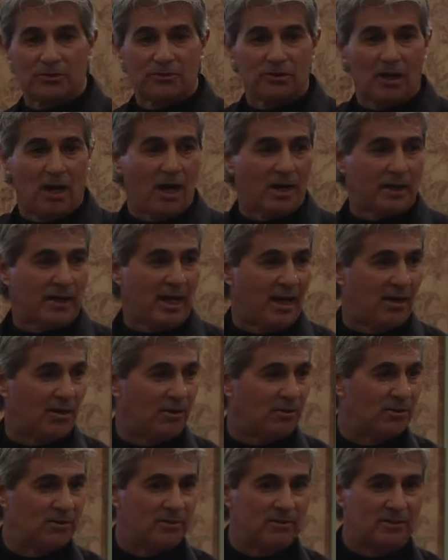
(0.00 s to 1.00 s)
there's a hot
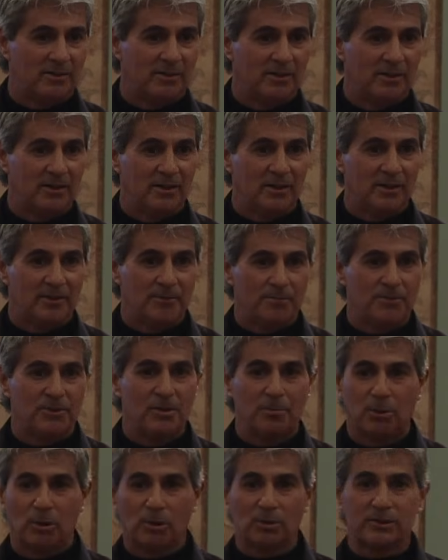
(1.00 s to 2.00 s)
cow?
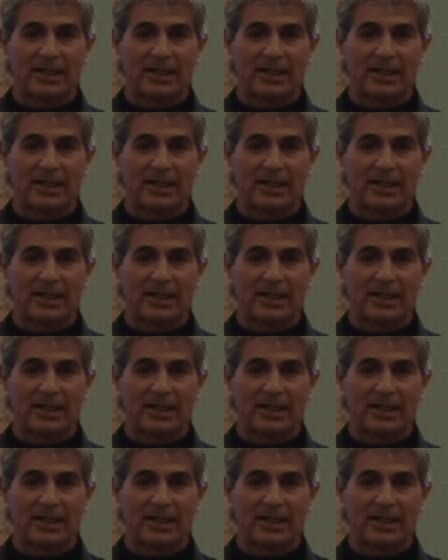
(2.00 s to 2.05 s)
The bull